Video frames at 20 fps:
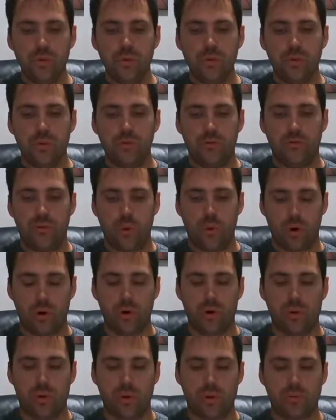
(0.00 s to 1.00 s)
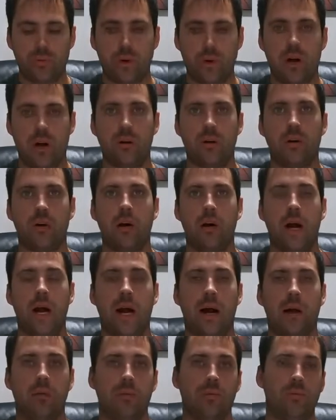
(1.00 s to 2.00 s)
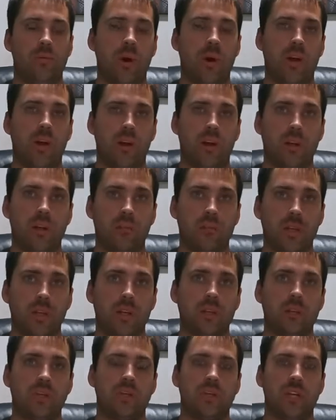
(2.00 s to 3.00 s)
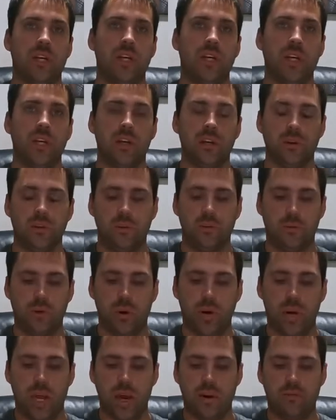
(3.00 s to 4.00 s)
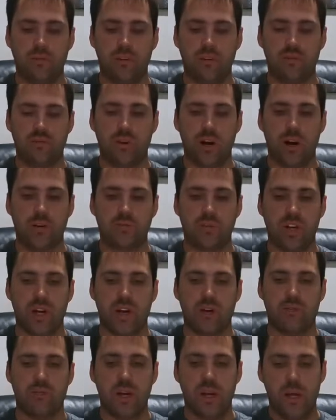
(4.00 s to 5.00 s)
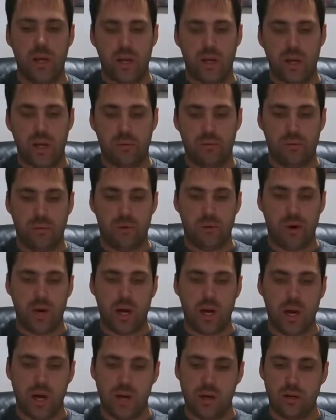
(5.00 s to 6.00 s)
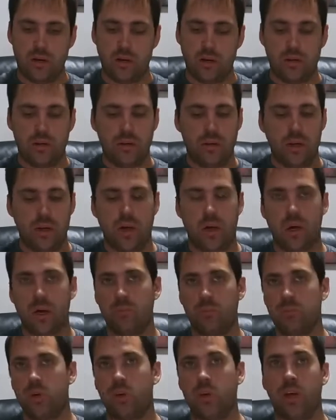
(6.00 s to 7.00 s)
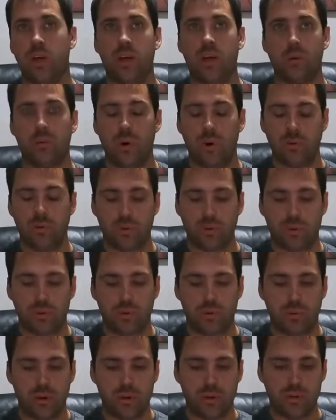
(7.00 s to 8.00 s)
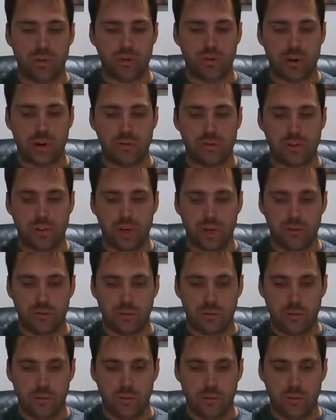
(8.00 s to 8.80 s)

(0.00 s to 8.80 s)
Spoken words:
400 horsepower, I would recommend just getting the 3.5-inch drive shaft. If you're not, you can get away with the 3-inch drive shaft.